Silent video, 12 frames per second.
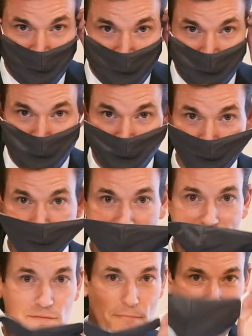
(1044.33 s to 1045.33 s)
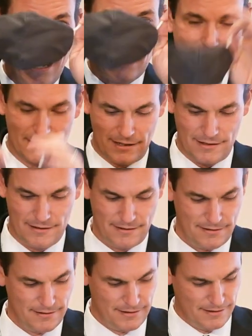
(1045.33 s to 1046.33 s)
This is a face mask.
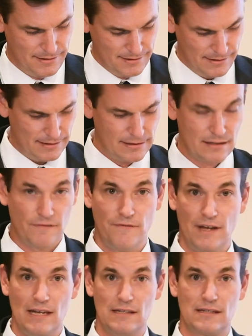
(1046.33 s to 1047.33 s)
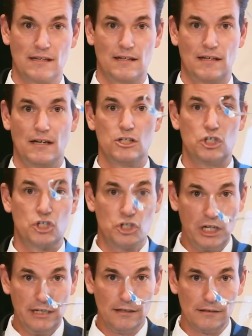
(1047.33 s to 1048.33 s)
This is a face
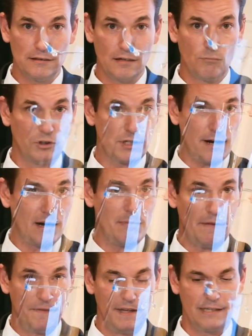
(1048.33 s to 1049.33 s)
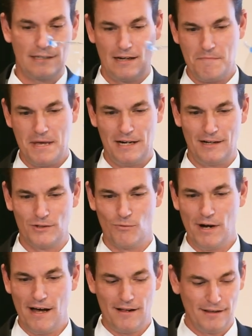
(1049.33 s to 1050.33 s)
shield, and we'll talk about this in a minute as
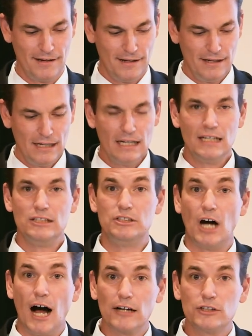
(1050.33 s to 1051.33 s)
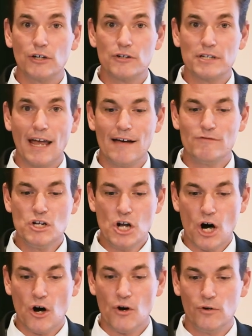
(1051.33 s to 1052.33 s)
well. Doctors have
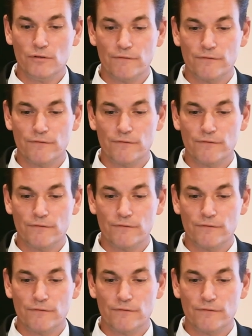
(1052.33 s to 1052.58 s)
known